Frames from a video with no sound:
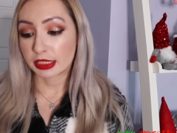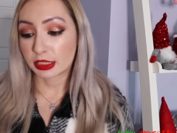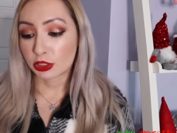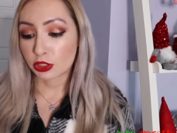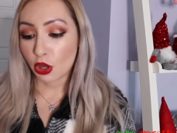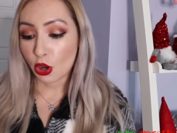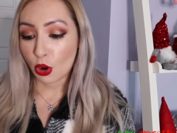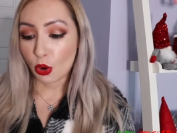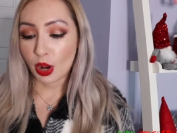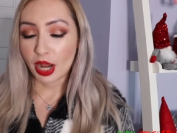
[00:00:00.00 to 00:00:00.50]

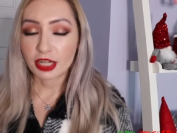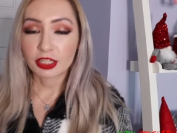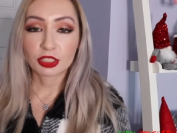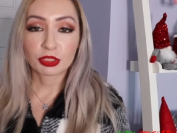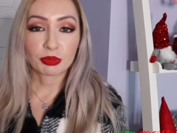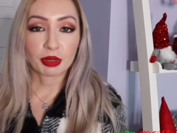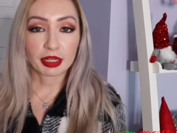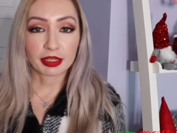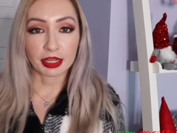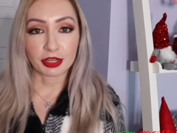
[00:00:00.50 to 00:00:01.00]
So I
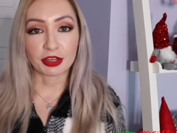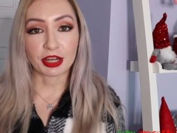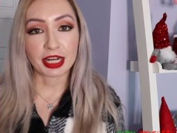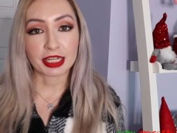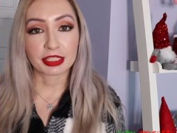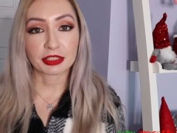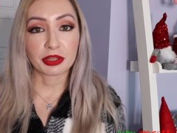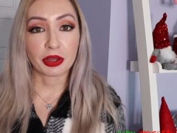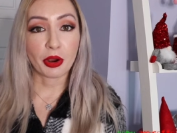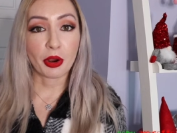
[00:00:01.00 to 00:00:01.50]
just wanna let you
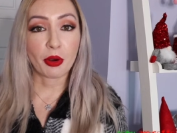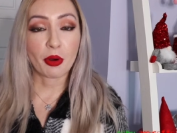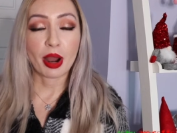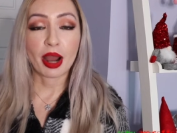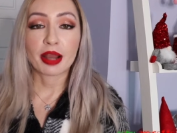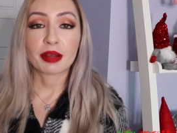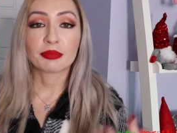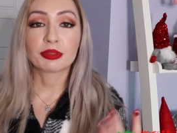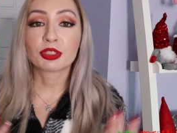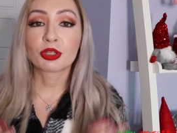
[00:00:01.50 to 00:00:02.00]
guys know
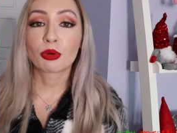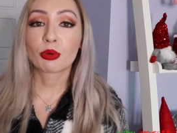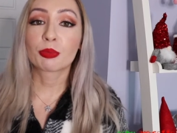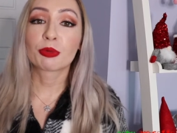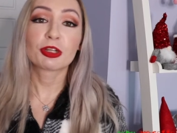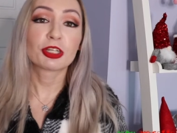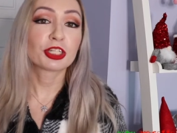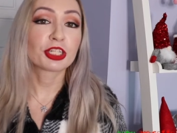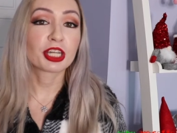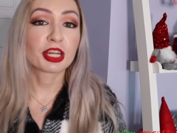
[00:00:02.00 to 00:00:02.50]
I am so
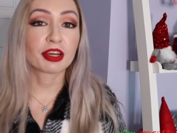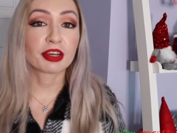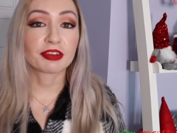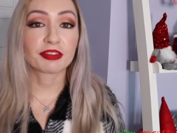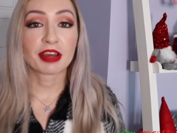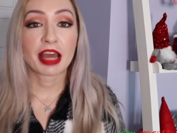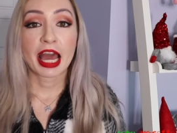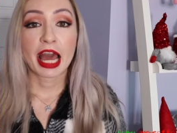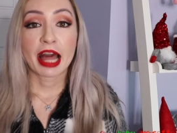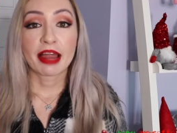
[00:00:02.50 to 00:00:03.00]
appreciative